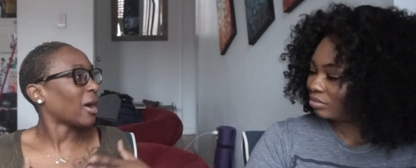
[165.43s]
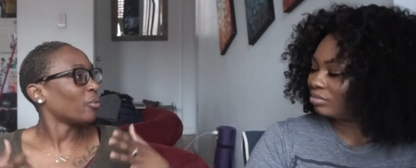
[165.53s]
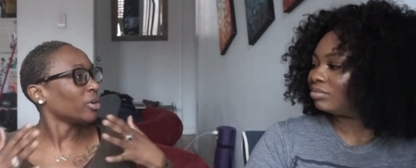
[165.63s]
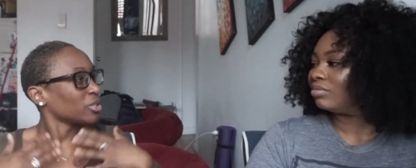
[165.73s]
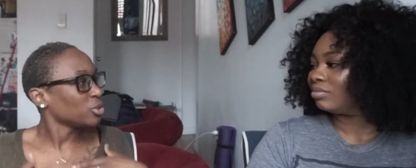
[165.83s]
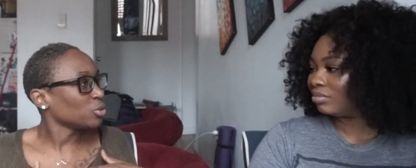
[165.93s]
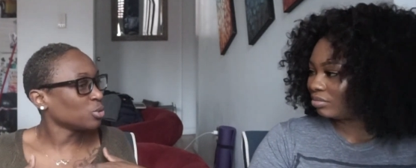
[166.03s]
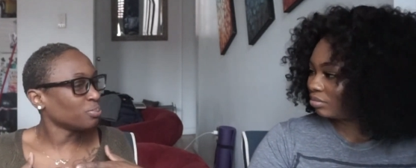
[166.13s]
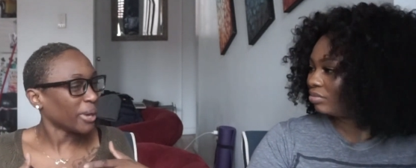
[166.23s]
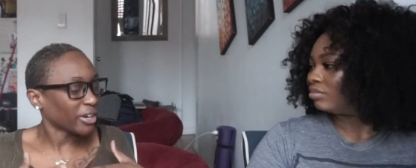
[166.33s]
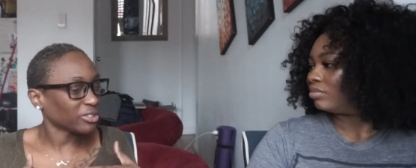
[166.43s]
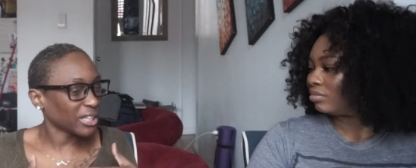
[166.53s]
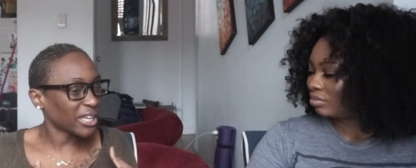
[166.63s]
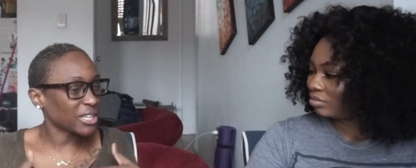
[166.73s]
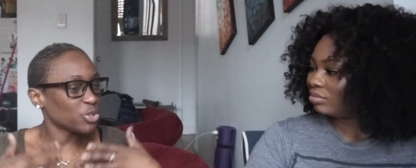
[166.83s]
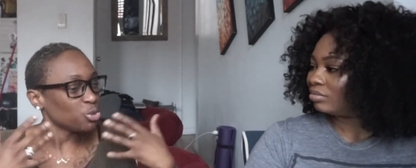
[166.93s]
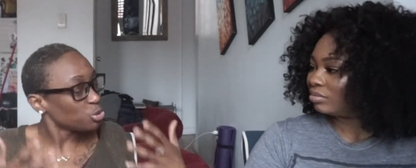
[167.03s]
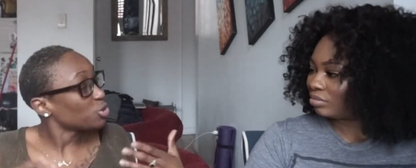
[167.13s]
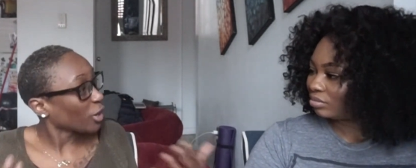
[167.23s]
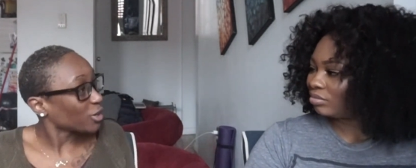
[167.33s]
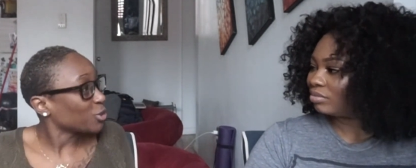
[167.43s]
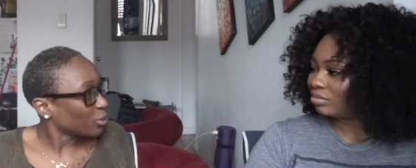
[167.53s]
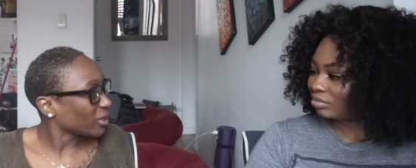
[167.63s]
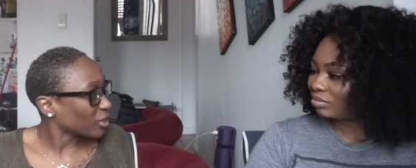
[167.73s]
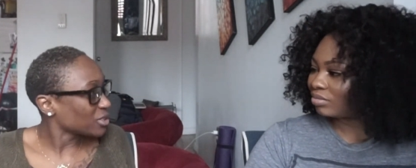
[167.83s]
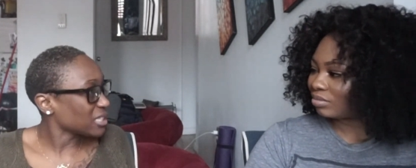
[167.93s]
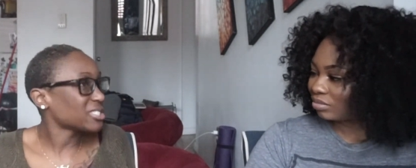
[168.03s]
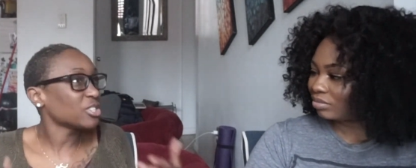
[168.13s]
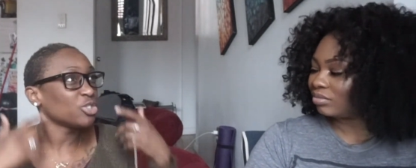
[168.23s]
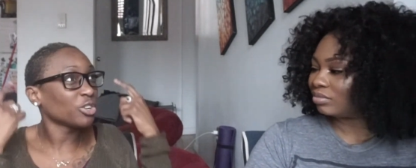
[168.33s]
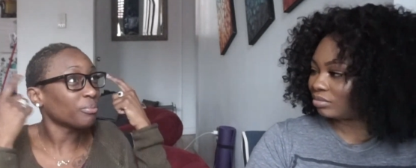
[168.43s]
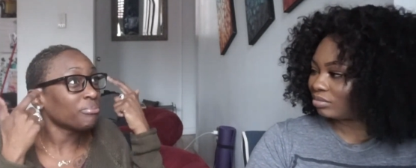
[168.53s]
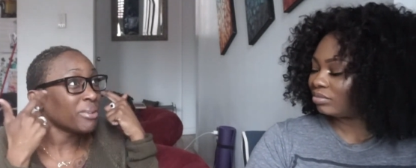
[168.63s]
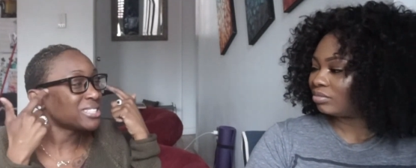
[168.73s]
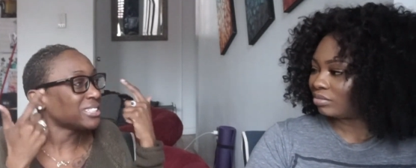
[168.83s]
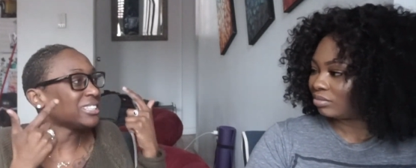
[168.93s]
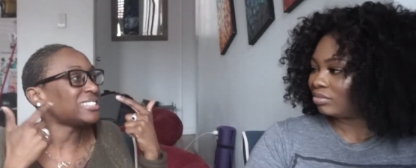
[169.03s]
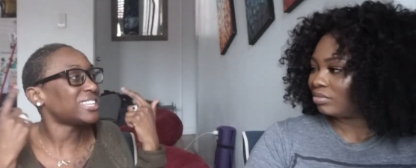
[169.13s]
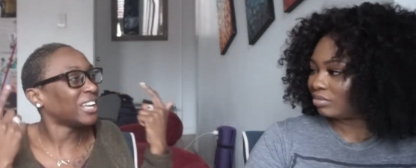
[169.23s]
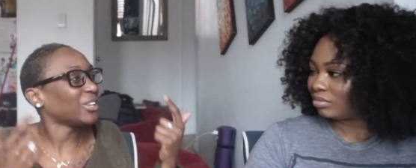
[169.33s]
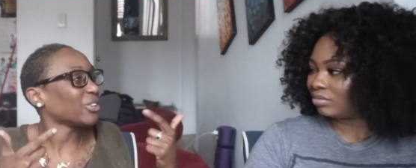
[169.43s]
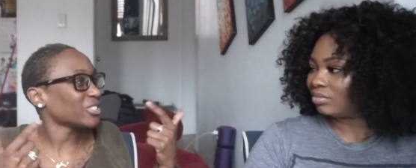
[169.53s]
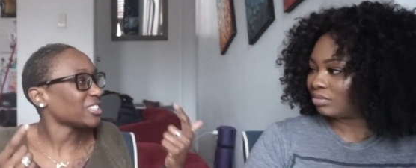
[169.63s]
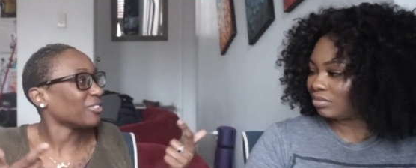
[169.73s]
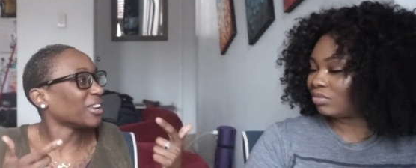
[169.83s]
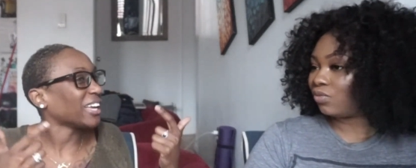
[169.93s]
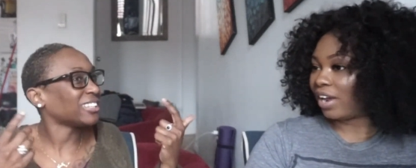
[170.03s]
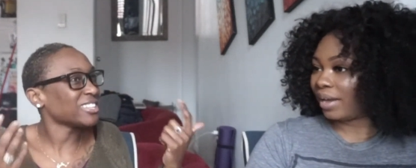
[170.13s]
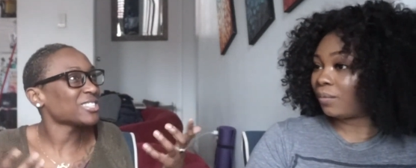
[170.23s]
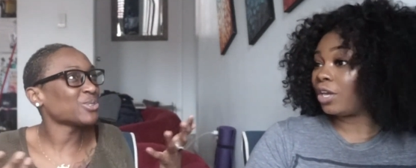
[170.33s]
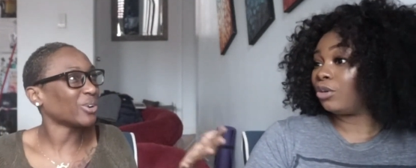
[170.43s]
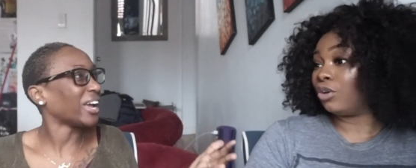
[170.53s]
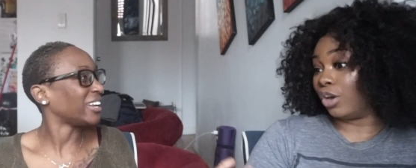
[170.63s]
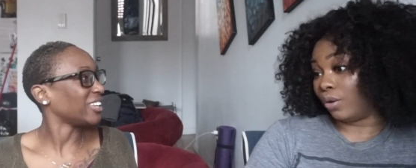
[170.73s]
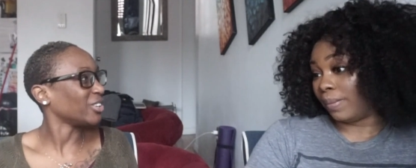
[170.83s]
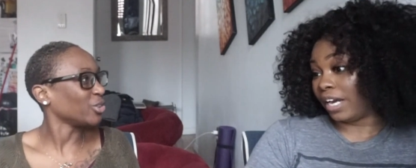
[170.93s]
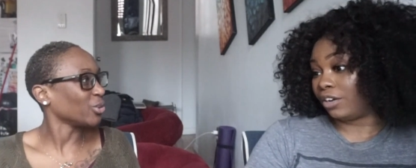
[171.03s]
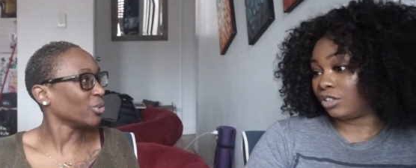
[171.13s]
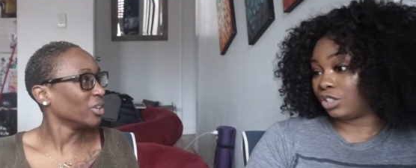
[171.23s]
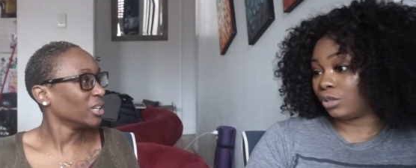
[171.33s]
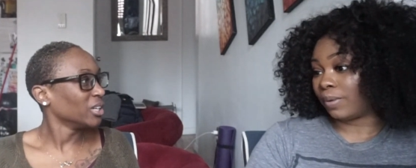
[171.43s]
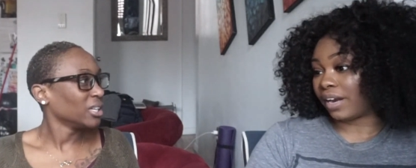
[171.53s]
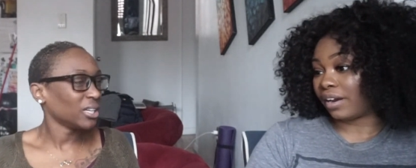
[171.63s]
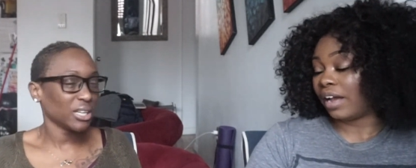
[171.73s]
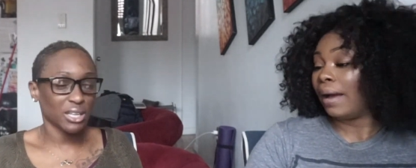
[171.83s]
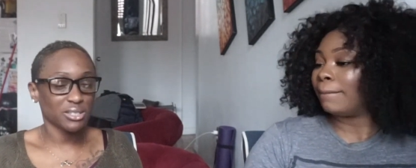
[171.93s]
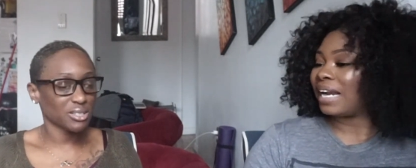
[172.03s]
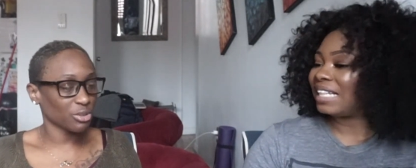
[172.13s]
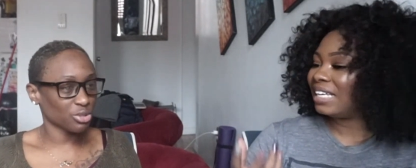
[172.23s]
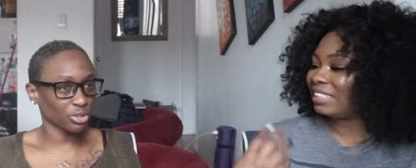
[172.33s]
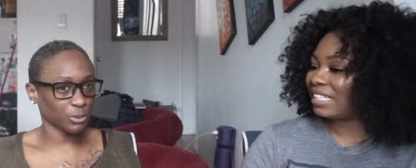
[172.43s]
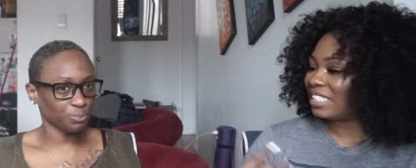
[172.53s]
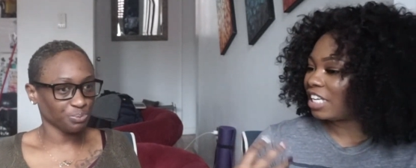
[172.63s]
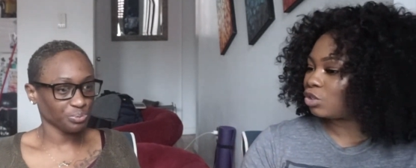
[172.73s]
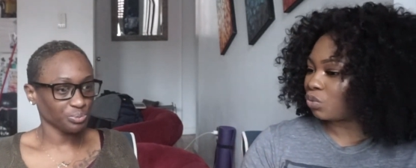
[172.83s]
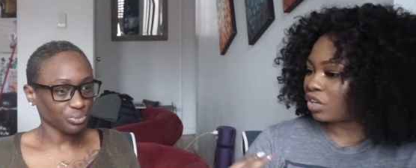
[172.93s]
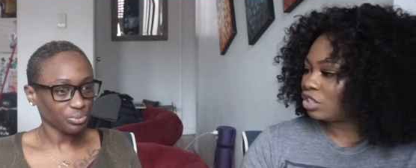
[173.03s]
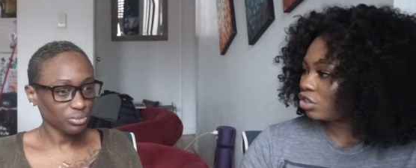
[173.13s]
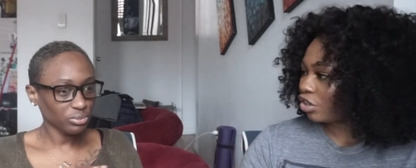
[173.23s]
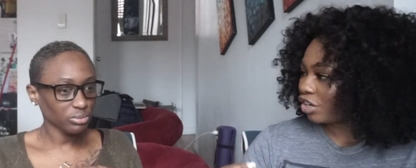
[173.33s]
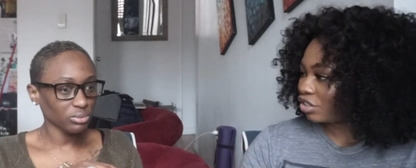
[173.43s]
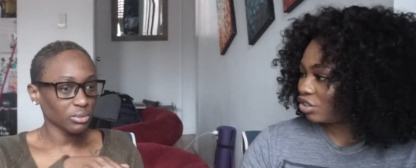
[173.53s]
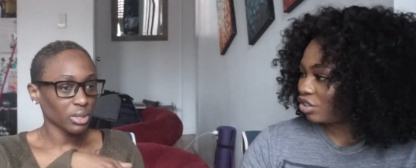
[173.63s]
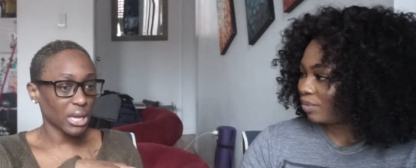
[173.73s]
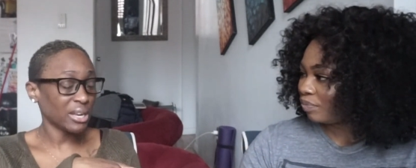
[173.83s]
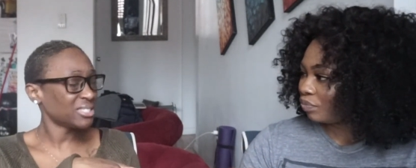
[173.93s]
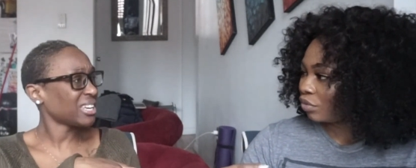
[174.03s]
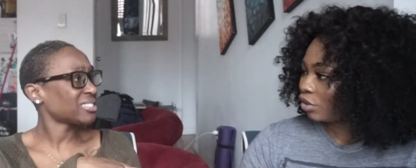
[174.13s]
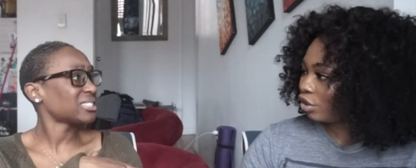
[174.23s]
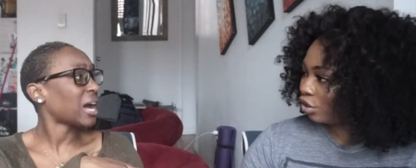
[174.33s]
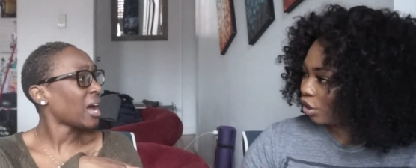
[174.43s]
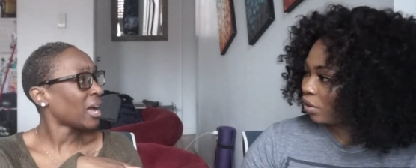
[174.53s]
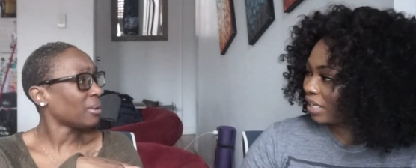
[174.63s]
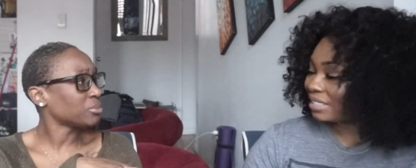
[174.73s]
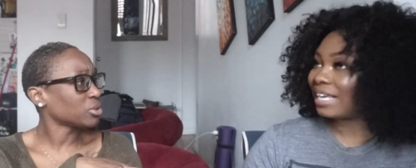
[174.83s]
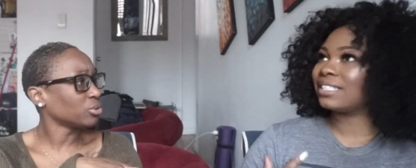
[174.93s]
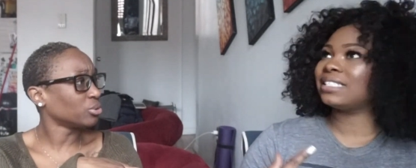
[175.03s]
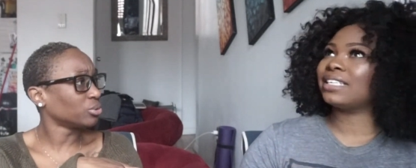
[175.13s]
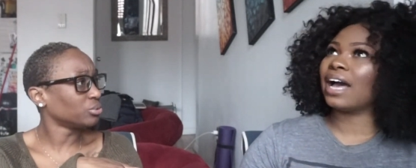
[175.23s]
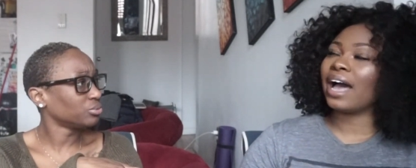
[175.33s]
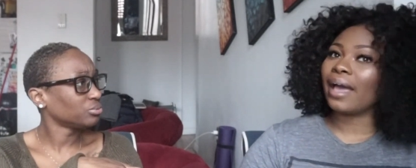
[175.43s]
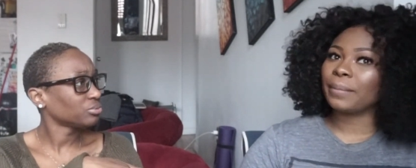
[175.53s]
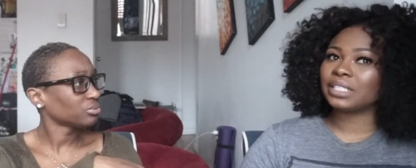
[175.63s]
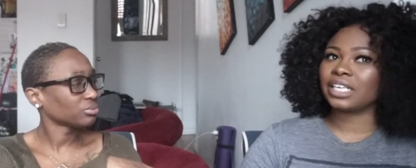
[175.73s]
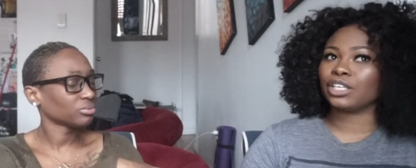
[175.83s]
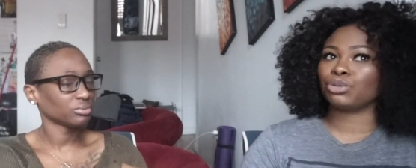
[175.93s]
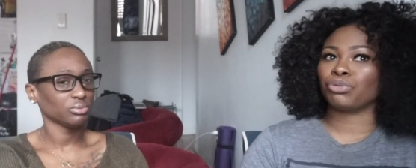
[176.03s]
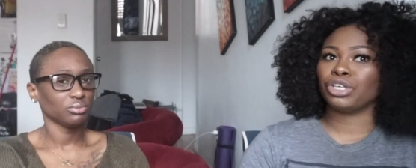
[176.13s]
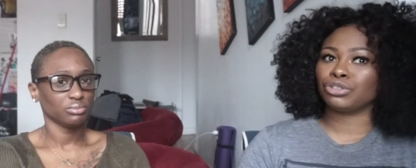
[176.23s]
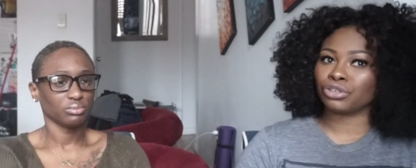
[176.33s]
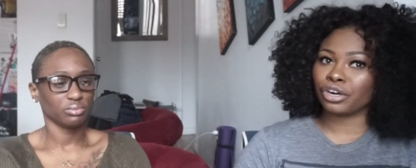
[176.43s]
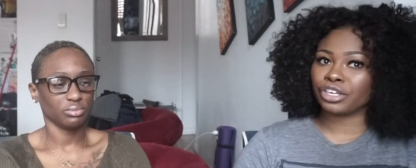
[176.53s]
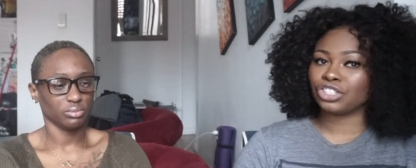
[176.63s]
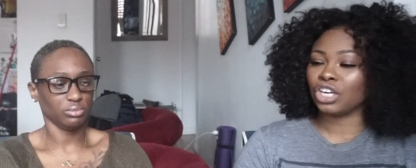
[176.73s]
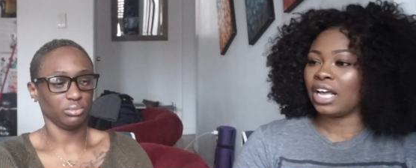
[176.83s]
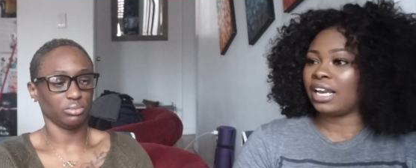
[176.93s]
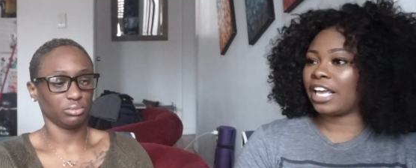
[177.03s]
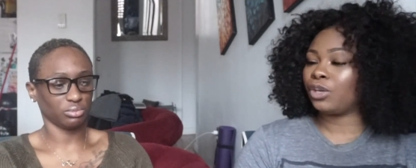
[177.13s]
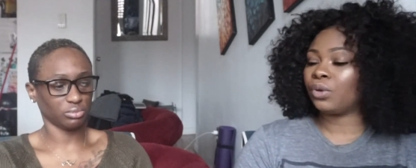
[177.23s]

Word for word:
Speaker 1: I wanna do better things, you start doing those things because you're mentally telling yourself like Right, when you know better, do. you
Speaker 2: do better. It's but so I think true. that takes research. And it takes you time. You know, it too. takes time, it takes research. Like